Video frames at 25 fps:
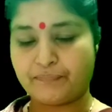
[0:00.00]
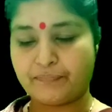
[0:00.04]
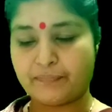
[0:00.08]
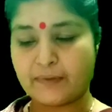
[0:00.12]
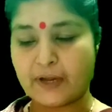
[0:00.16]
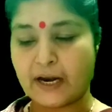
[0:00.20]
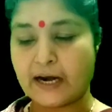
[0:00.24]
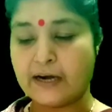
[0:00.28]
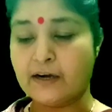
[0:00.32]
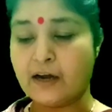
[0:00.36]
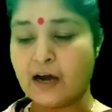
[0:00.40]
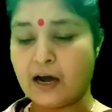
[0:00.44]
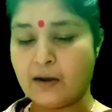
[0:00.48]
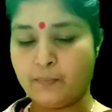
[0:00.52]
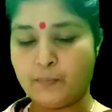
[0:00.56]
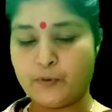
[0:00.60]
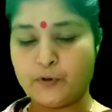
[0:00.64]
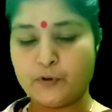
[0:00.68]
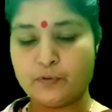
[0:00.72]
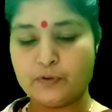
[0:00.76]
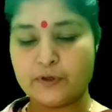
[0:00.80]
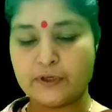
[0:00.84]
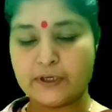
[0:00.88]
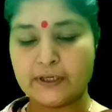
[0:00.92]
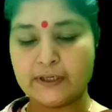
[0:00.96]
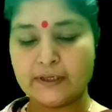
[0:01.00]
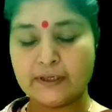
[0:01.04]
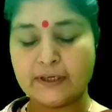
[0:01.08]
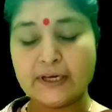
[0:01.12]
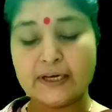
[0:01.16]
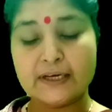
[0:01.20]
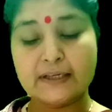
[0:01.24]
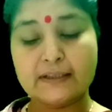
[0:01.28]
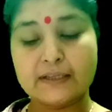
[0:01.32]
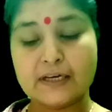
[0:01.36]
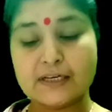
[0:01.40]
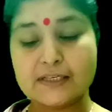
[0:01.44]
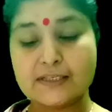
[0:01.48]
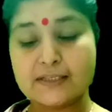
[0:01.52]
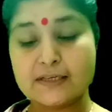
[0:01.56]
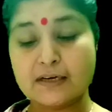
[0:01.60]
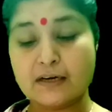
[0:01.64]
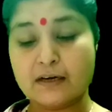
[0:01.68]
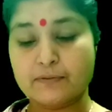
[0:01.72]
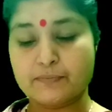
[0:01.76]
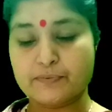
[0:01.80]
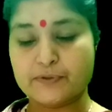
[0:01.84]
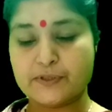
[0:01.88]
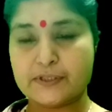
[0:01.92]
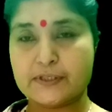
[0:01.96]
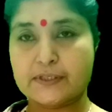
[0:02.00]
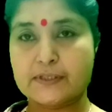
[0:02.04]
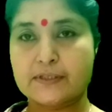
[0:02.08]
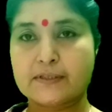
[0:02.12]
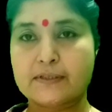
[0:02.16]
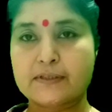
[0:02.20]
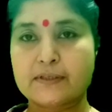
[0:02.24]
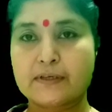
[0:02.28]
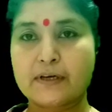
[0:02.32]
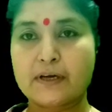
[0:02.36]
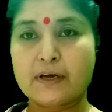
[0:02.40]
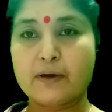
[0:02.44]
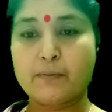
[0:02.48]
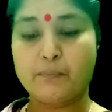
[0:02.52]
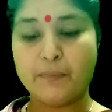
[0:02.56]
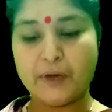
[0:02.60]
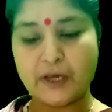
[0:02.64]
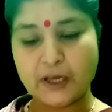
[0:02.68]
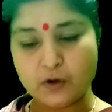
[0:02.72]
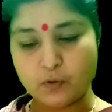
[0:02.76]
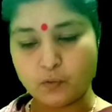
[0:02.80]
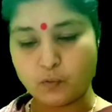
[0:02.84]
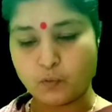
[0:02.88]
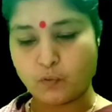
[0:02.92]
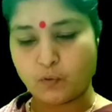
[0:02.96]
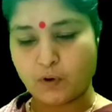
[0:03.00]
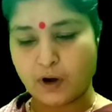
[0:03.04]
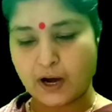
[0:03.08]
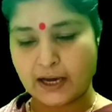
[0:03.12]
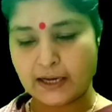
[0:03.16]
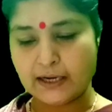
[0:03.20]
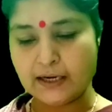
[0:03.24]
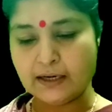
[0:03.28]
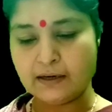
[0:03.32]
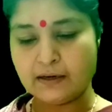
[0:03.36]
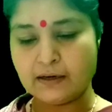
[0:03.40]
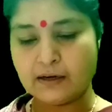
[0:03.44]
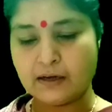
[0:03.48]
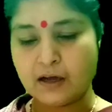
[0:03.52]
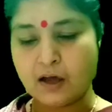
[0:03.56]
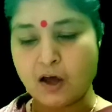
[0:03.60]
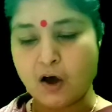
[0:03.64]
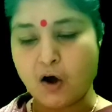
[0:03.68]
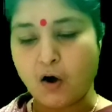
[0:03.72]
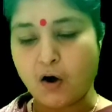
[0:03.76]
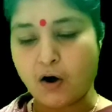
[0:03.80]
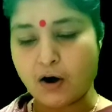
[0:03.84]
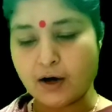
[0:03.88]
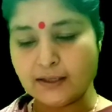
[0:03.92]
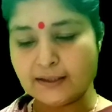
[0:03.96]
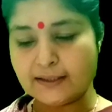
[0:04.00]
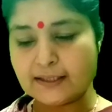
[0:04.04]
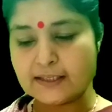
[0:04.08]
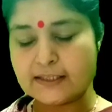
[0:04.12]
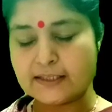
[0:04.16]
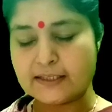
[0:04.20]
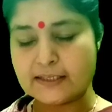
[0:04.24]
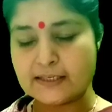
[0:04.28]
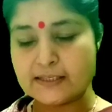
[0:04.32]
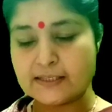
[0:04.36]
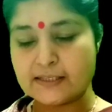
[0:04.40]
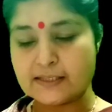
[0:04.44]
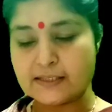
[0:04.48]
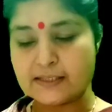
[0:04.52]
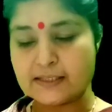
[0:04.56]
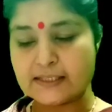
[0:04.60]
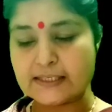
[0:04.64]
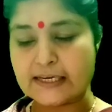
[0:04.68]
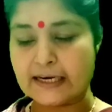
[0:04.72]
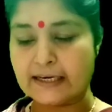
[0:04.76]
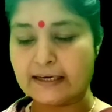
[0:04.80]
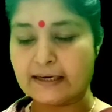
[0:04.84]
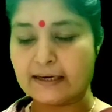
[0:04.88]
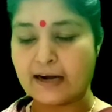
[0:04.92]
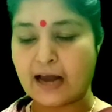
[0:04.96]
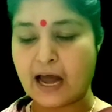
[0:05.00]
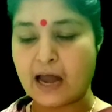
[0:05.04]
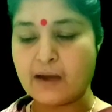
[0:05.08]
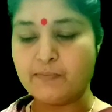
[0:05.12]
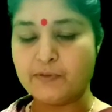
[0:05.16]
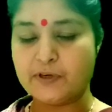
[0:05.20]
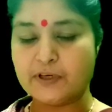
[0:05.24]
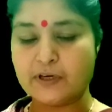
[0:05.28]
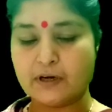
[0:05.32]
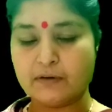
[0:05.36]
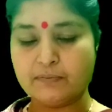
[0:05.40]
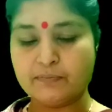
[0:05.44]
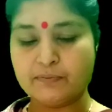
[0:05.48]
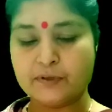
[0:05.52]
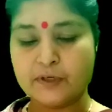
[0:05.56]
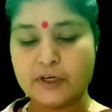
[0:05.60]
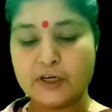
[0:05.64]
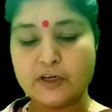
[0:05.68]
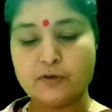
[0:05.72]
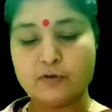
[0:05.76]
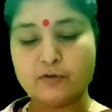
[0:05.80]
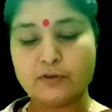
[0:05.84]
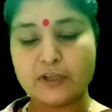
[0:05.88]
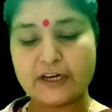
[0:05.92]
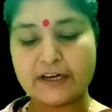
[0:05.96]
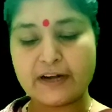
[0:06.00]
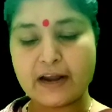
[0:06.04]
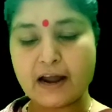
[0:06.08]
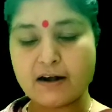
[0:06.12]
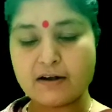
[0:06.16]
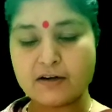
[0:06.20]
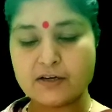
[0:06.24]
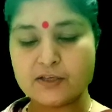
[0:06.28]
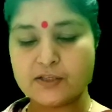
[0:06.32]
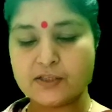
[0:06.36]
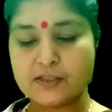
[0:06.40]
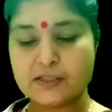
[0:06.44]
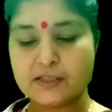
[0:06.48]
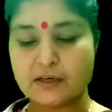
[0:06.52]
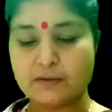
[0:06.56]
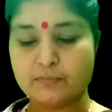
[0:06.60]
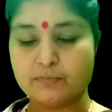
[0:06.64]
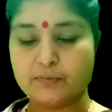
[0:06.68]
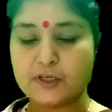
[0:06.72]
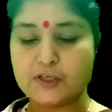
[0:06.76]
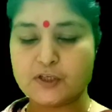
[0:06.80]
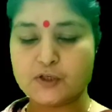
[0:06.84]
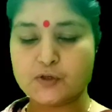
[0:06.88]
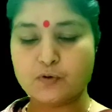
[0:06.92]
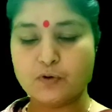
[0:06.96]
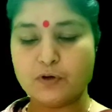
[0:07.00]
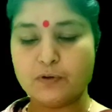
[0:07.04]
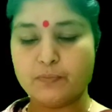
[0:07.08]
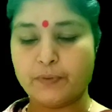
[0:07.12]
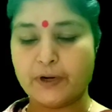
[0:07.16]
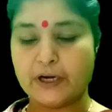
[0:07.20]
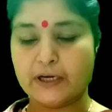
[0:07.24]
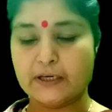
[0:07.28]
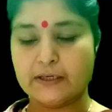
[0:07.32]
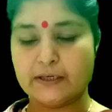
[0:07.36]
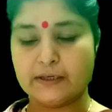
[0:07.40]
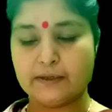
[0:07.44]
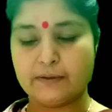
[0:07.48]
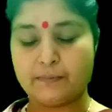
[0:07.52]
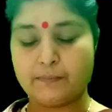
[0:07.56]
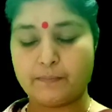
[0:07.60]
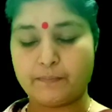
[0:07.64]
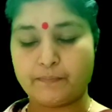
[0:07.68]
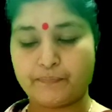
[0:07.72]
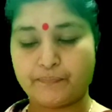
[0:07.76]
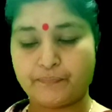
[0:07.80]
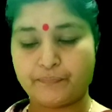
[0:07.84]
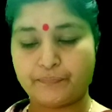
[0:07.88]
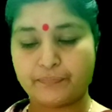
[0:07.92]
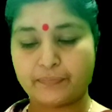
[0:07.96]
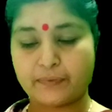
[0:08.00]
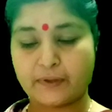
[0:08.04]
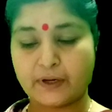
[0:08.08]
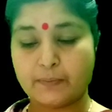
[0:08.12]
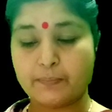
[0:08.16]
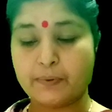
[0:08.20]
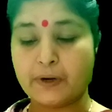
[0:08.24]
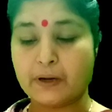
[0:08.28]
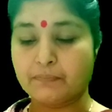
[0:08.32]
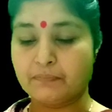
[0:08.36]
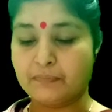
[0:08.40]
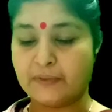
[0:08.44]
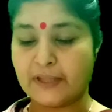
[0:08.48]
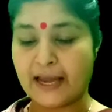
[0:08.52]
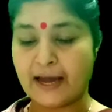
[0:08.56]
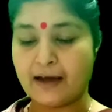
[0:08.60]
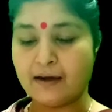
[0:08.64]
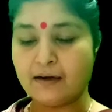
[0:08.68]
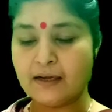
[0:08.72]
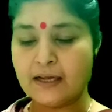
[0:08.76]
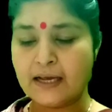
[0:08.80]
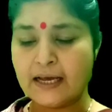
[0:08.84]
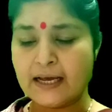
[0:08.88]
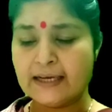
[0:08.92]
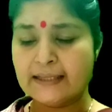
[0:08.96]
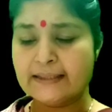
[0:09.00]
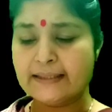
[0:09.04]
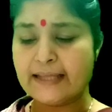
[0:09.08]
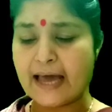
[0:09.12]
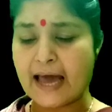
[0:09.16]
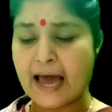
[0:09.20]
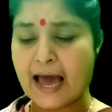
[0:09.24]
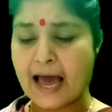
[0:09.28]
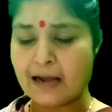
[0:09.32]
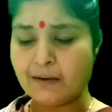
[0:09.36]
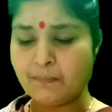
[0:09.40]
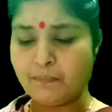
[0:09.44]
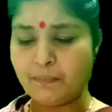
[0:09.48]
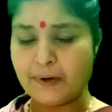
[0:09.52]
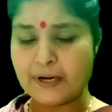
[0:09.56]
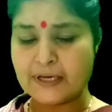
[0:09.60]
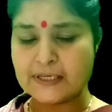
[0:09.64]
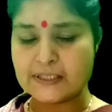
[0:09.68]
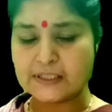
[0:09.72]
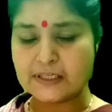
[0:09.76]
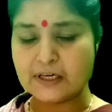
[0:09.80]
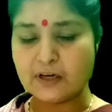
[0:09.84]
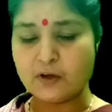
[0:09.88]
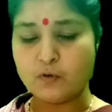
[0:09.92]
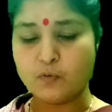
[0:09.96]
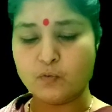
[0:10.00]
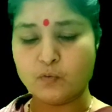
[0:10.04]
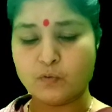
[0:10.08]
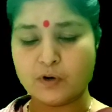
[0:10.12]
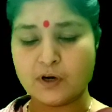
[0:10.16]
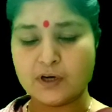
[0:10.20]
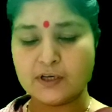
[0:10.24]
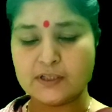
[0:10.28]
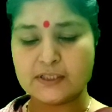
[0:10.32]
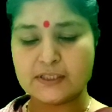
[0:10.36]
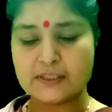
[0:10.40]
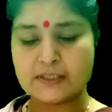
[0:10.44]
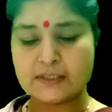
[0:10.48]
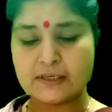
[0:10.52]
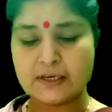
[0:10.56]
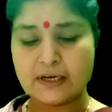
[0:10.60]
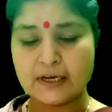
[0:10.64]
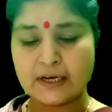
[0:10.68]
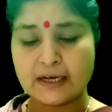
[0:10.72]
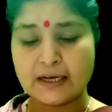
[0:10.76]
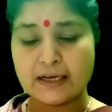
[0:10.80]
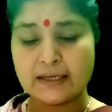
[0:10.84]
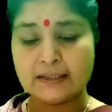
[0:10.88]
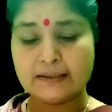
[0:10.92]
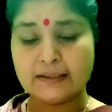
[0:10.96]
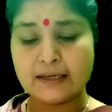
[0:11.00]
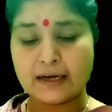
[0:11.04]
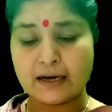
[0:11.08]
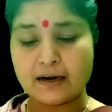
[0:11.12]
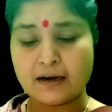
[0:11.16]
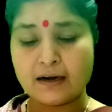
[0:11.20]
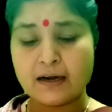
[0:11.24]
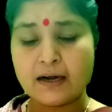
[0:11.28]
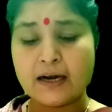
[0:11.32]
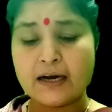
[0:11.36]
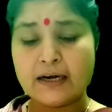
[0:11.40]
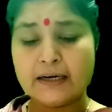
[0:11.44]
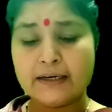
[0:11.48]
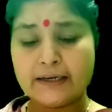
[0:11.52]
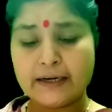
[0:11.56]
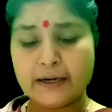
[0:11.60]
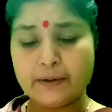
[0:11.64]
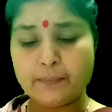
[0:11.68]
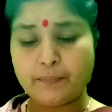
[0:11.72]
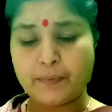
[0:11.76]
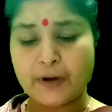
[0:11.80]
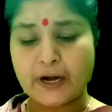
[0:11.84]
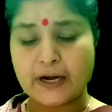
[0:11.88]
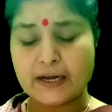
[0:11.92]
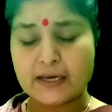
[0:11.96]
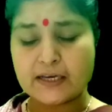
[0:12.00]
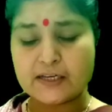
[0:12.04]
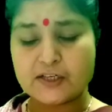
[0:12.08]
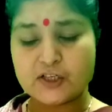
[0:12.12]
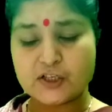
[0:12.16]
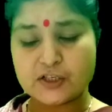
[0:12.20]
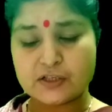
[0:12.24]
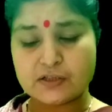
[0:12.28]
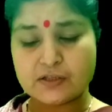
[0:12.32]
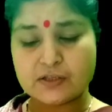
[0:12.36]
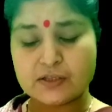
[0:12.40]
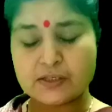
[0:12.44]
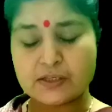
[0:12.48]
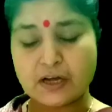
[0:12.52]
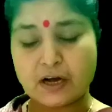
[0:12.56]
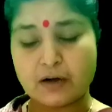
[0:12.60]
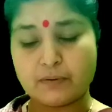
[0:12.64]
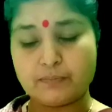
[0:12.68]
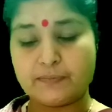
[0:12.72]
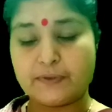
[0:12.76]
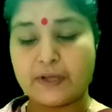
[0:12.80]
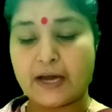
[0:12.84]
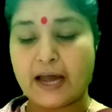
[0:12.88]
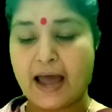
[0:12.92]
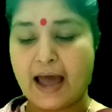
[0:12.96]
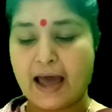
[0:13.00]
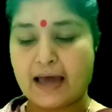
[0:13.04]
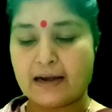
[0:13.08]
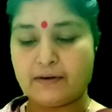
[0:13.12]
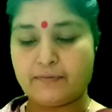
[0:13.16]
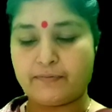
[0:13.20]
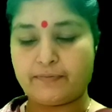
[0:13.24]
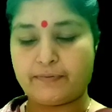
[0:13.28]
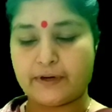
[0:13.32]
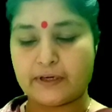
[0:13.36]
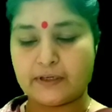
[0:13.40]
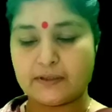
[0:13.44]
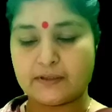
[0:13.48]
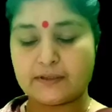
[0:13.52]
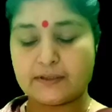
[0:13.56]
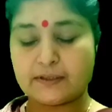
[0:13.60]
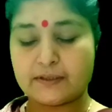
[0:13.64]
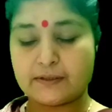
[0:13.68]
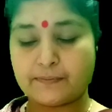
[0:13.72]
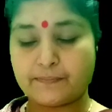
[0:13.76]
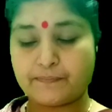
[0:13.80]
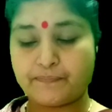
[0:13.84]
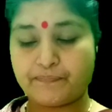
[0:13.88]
and uprooting the shrubs. Meanwhile, all the teachers had climbed up to the terrace of the school building. From there, they helplessly watched the depredations of the elephant.